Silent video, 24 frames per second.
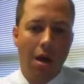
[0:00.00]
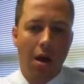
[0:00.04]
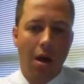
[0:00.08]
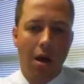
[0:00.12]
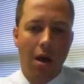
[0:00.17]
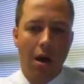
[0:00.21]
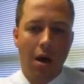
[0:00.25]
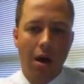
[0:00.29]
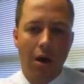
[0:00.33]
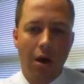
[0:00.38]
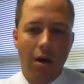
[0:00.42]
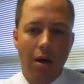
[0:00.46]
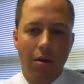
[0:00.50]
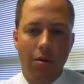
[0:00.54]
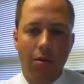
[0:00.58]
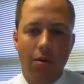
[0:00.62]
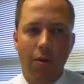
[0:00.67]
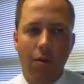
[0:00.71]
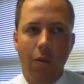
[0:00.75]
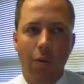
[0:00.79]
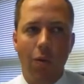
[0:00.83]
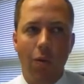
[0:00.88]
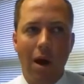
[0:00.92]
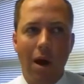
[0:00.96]

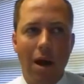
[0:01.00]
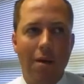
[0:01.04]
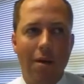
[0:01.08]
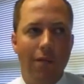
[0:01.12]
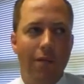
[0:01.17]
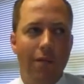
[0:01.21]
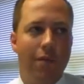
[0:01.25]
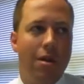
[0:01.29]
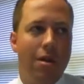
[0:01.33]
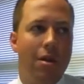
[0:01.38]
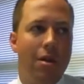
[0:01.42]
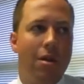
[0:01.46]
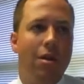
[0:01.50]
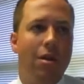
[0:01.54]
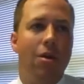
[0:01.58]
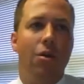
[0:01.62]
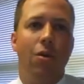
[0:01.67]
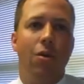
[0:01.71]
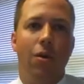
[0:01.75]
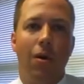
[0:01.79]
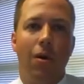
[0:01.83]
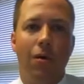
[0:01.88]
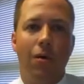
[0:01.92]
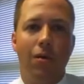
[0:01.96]
on why video
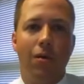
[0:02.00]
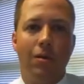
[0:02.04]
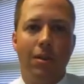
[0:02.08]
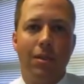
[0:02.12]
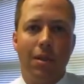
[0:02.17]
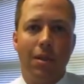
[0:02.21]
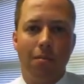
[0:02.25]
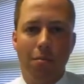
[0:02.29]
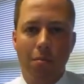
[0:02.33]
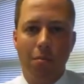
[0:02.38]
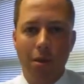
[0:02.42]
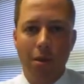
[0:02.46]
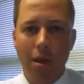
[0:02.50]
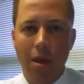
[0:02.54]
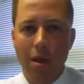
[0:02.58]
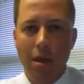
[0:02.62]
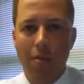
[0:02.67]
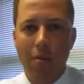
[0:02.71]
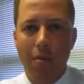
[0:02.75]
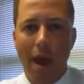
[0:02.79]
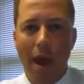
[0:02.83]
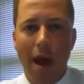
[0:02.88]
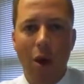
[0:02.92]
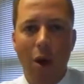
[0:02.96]
quotes can be
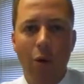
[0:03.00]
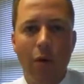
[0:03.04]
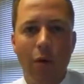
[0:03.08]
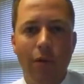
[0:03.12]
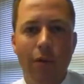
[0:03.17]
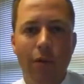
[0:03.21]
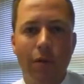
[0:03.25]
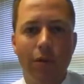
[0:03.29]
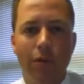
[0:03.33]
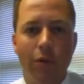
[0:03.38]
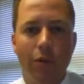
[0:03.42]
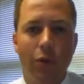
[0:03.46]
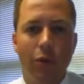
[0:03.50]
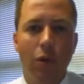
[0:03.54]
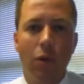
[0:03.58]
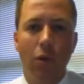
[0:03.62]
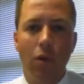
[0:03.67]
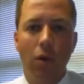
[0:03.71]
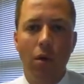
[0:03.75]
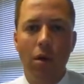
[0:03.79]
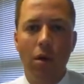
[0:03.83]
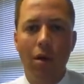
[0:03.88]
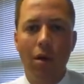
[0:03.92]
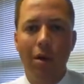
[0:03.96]
a powerful
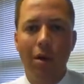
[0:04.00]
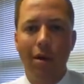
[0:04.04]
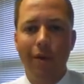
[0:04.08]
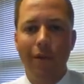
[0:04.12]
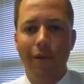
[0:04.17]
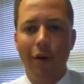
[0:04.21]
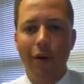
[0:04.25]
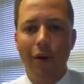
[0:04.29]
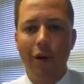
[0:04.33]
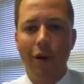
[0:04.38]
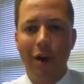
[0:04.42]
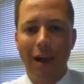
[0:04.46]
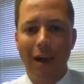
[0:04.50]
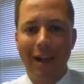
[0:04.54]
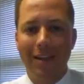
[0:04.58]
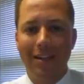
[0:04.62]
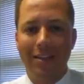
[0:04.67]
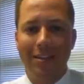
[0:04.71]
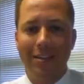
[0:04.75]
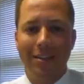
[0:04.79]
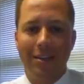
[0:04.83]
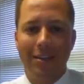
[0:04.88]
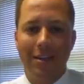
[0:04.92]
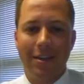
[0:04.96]
tool for your
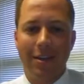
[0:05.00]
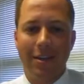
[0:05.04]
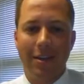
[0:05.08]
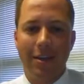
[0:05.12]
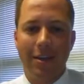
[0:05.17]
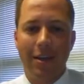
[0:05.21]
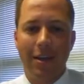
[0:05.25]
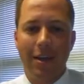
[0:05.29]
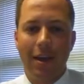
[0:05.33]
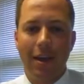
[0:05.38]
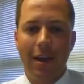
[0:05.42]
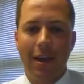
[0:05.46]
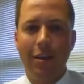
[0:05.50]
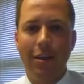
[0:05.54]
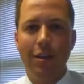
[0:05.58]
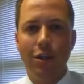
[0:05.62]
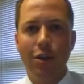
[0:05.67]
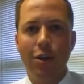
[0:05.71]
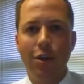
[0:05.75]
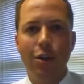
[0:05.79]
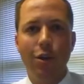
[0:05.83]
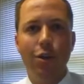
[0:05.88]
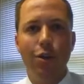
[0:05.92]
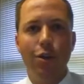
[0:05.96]
agency, and to
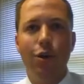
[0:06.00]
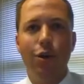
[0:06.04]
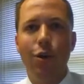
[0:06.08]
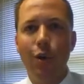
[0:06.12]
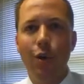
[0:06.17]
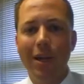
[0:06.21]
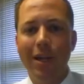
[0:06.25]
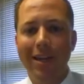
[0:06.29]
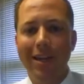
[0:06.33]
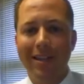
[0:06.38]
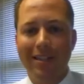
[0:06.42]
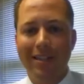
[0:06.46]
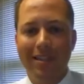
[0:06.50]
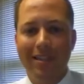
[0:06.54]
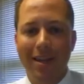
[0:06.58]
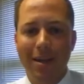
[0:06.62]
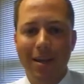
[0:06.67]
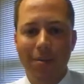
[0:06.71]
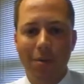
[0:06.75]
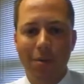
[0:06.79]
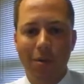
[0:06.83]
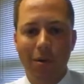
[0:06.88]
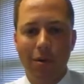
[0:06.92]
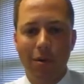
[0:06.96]
show you a quick
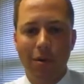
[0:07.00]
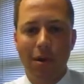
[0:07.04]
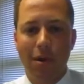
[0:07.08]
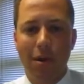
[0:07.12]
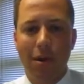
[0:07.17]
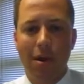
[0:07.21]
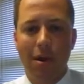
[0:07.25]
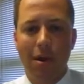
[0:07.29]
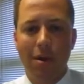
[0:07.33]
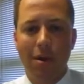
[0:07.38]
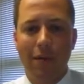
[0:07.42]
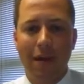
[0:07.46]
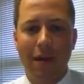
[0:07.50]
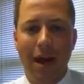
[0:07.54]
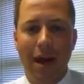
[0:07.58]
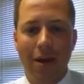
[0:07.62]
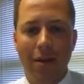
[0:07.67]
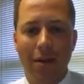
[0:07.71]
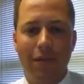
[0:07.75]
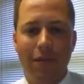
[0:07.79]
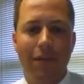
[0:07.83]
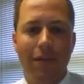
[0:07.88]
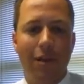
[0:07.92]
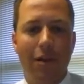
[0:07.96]
example of
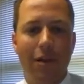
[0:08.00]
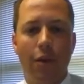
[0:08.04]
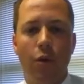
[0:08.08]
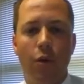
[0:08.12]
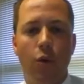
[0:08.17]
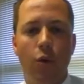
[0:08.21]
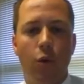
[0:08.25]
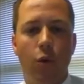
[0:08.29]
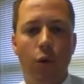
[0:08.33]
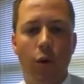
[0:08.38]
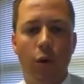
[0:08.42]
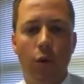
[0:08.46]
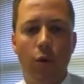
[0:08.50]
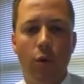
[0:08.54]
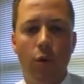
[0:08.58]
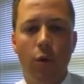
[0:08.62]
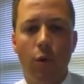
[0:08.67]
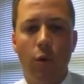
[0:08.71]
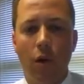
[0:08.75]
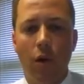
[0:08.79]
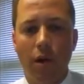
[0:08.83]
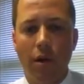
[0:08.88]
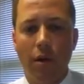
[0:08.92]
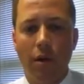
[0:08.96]
how a video quote
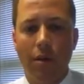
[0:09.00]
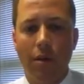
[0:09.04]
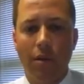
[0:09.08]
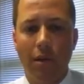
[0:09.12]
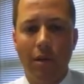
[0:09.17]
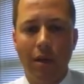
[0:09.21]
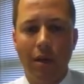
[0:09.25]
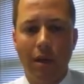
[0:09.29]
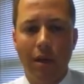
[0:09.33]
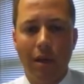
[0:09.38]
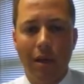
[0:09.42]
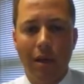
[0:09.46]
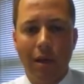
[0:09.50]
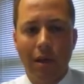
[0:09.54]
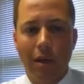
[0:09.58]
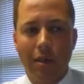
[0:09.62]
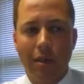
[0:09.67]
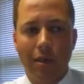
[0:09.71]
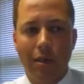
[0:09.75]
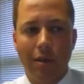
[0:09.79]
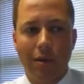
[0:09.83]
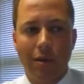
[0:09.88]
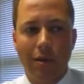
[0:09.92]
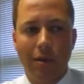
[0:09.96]
works.
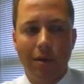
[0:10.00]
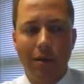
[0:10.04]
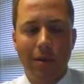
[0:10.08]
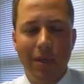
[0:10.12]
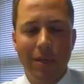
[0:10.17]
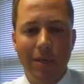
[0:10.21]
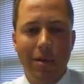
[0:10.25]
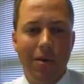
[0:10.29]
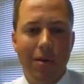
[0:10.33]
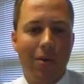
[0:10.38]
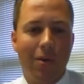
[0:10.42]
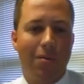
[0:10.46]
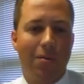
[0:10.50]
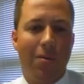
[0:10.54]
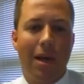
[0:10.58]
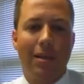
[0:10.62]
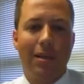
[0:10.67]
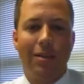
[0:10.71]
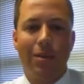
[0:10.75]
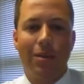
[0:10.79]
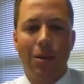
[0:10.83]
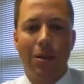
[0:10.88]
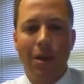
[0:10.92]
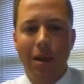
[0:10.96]
So let me start with
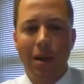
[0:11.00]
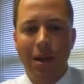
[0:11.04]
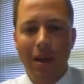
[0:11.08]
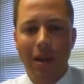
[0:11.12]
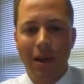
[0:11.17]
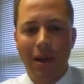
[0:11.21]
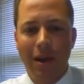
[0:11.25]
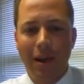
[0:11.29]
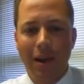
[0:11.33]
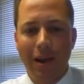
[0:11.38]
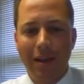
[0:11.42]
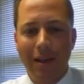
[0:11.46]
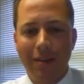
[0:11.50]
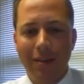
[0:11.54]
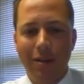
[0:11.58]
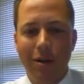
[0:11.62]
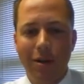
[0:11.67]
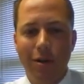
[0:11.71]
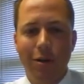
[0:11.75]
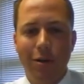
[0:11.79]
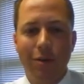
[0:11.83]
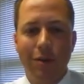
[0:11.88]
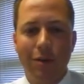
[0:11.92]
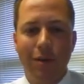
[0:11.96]
my story. I
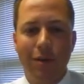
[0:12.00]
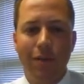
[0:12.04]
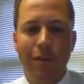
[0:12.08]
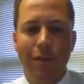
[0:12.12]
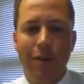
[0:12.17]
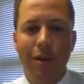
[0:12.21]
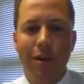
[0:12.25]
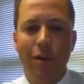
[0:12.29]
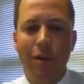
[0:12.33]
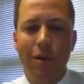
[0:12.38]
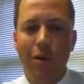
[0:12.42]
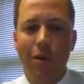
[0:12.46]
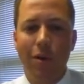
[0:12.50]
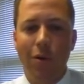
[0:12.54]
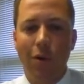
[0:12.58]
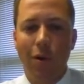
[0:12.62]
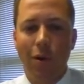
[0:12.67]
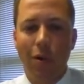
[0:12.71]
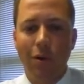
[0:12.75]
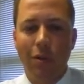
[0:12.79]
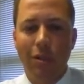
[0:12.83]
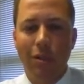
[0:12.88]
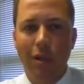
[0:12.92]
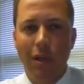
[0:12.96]
started using video
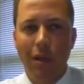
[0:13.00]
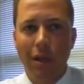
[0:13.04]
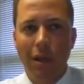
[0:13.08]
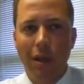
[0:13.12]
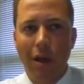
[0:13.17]
quotes